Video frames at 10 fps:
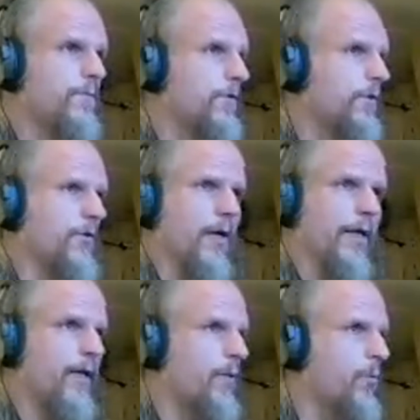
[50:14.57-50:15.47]
Just try to
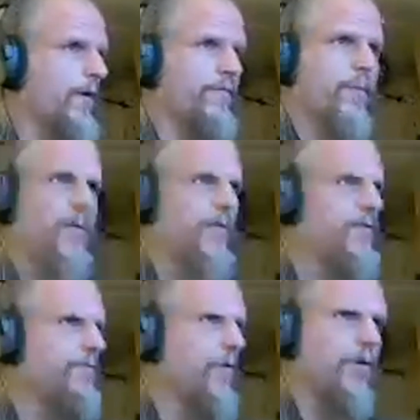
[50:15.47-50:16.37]
get away from it as
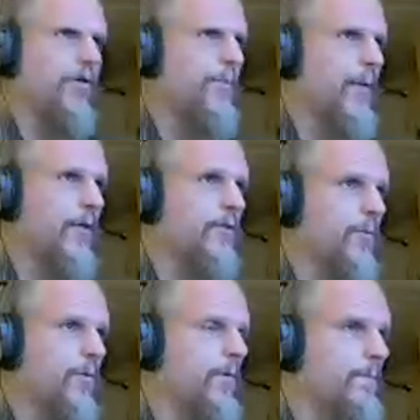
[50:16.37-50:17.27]
far as
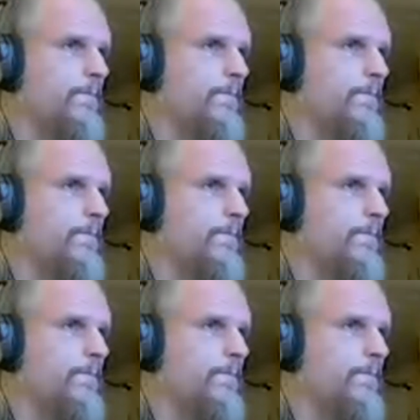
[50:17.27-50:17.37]
possible.